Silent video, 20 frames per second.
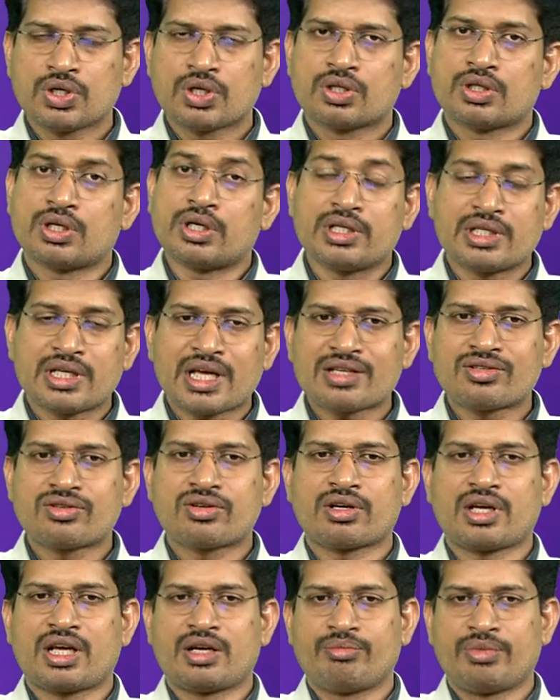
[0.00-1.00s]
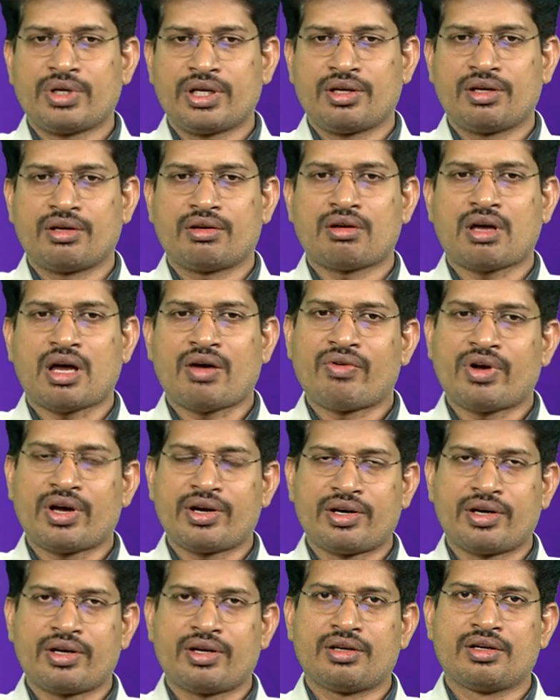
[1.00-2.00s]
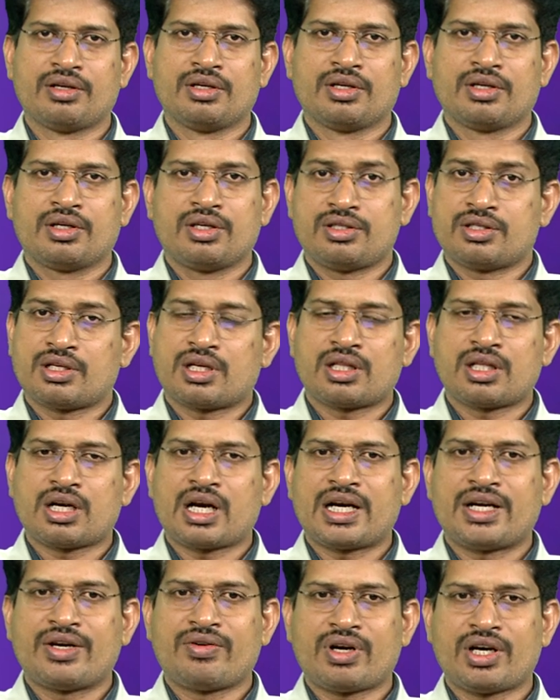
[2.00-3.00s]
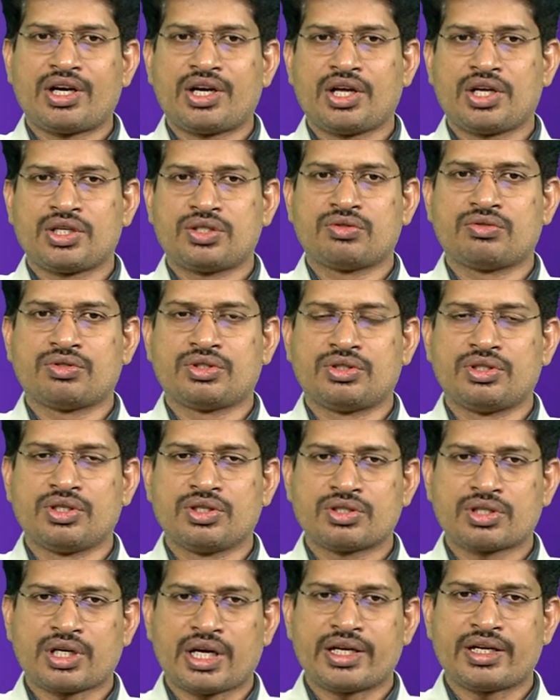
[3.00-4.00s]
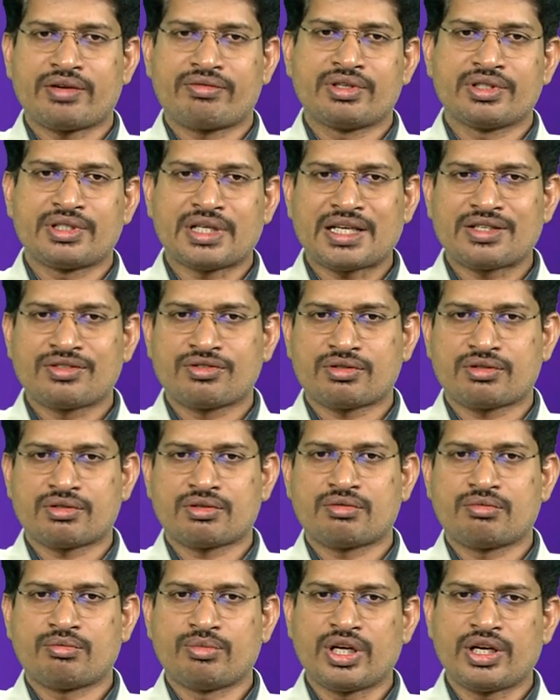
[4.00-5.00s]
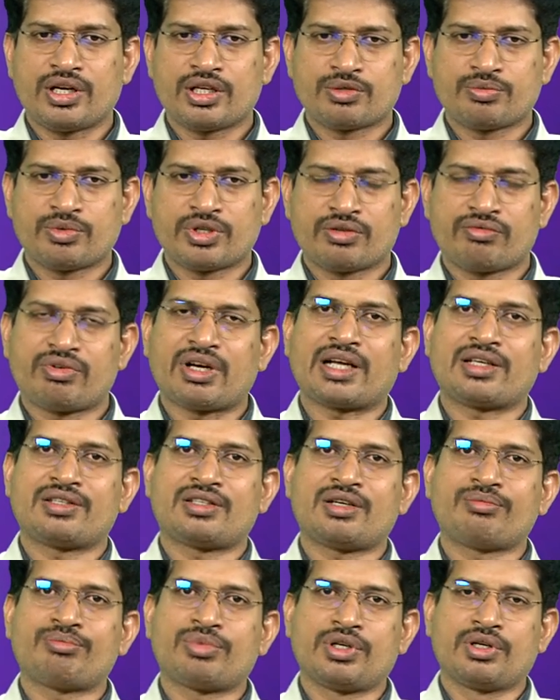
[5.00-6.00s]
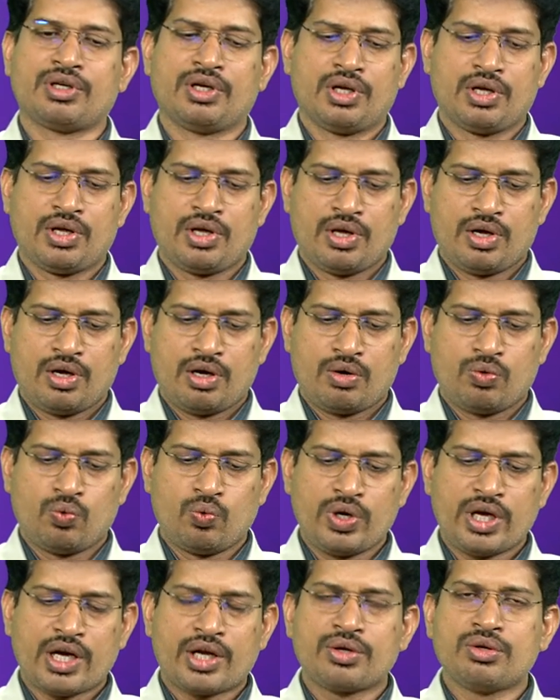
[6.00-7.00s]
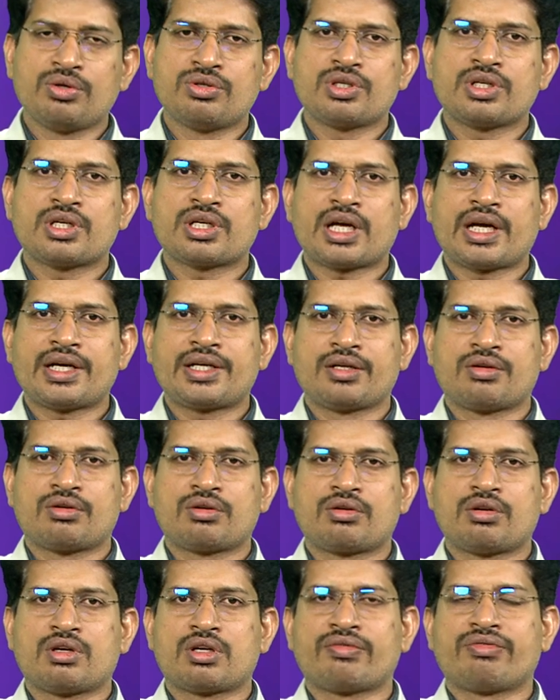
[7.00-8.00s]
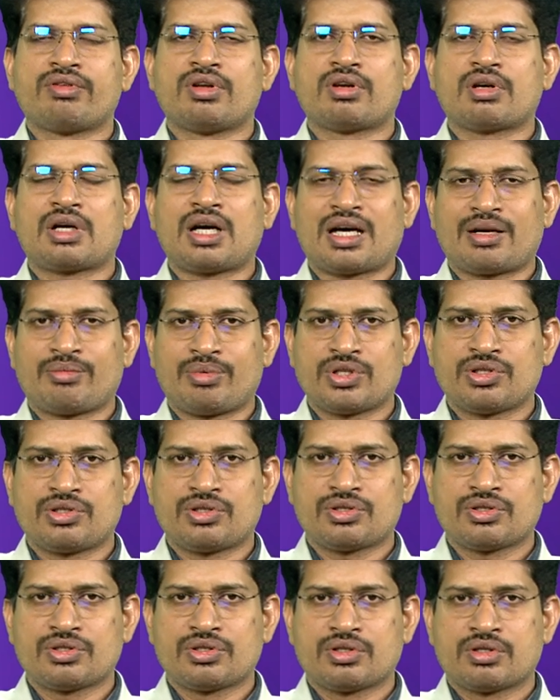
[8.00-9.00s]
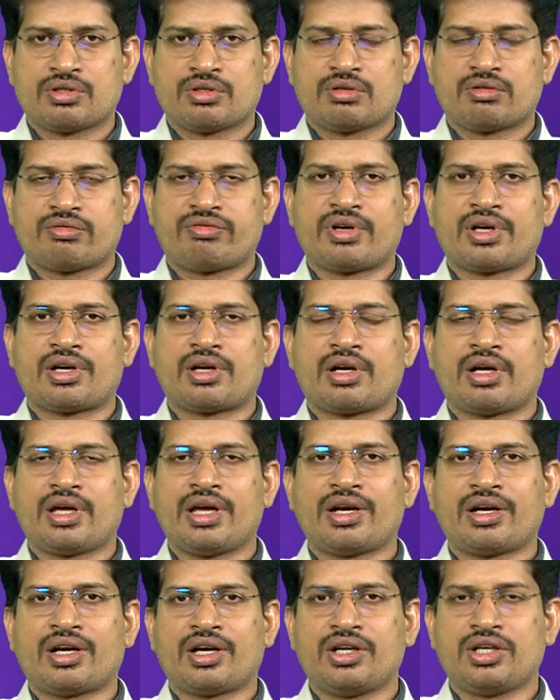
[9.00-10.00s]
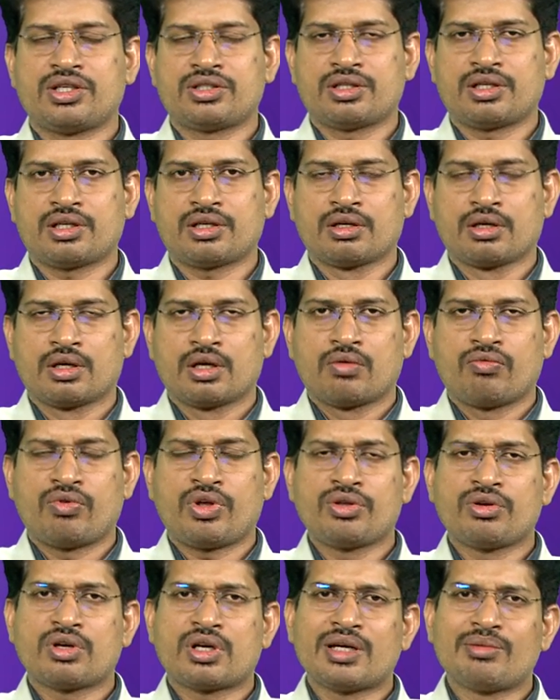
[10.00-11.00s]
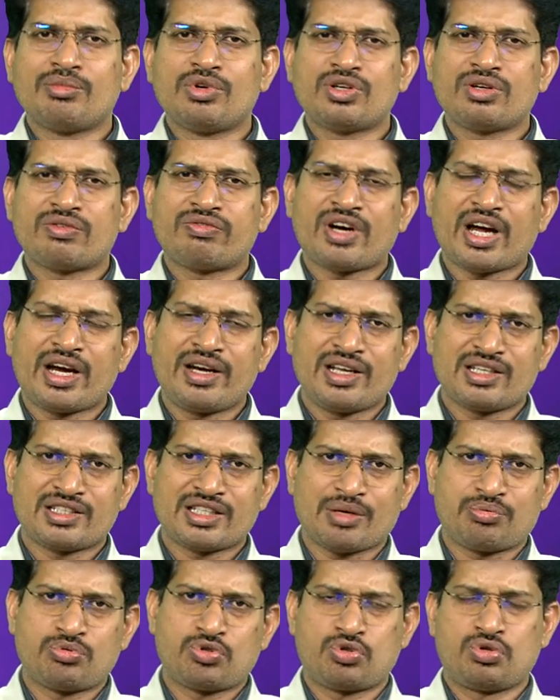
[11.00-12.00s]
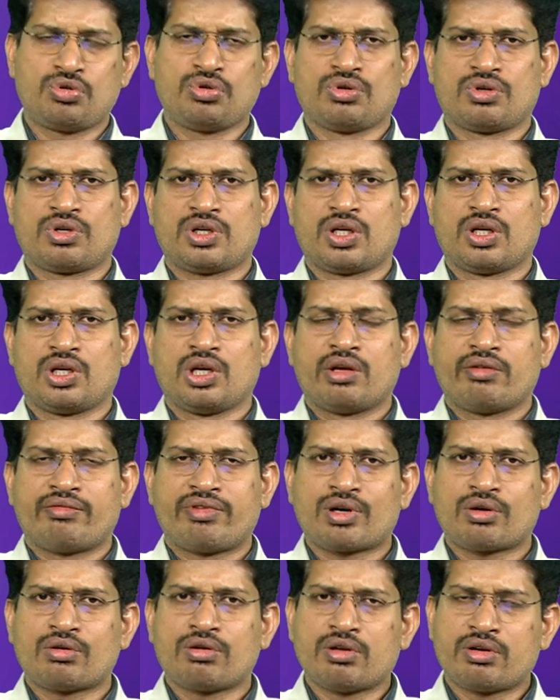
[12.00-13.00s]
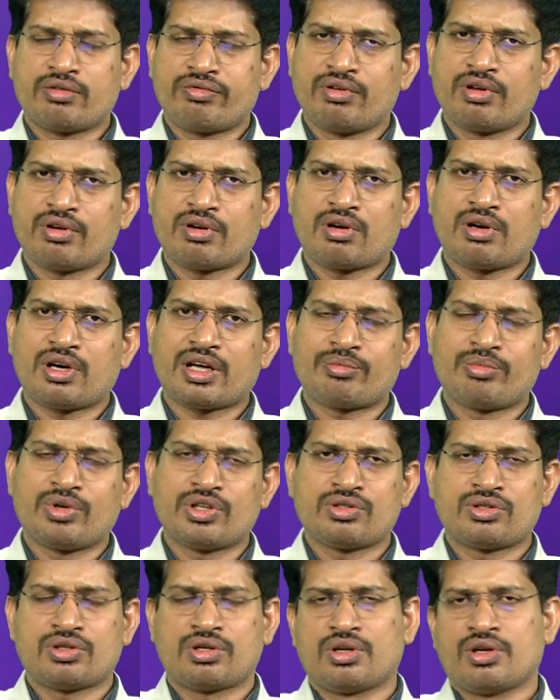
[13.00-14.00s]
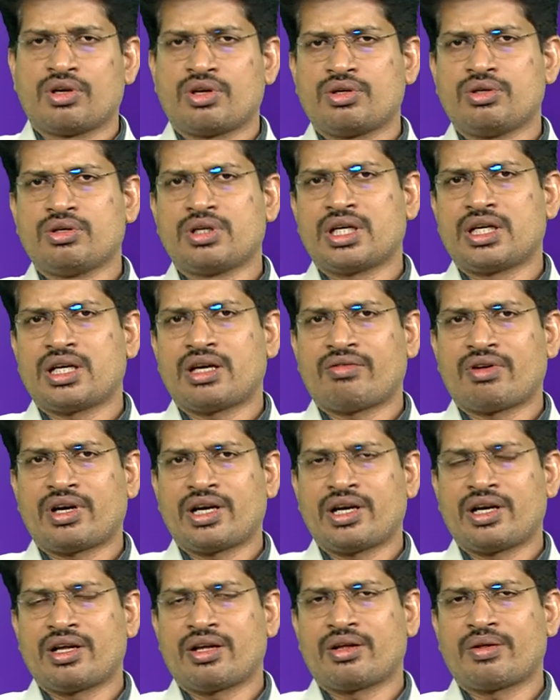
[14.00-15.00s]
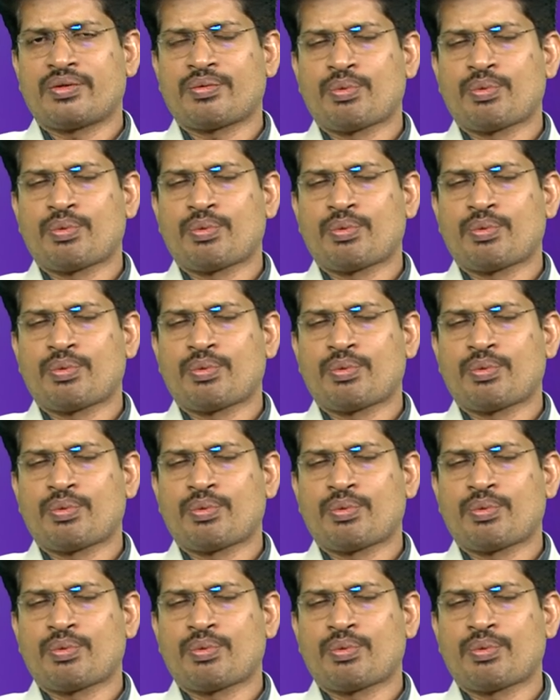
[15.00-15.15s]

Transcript: the disaster can be avoided is another advantage with this kind of disaster management. For example, we are using right now chlorofluorocarbons for air conditioning. When you are able to find a substitute uh, for chlorofluorocarbons, you can avoid uh,